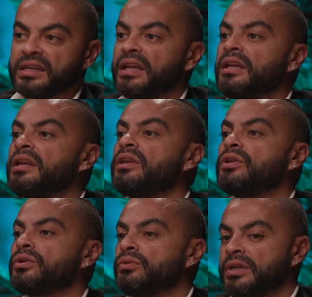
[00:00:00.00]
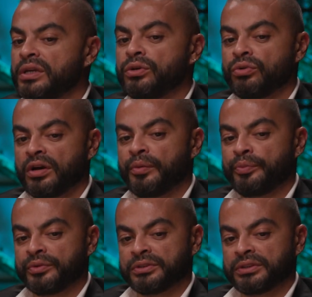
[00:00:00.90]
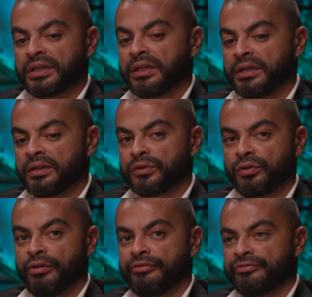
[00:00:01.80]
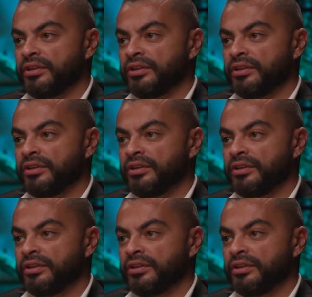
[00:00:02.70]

can link you up with a lot of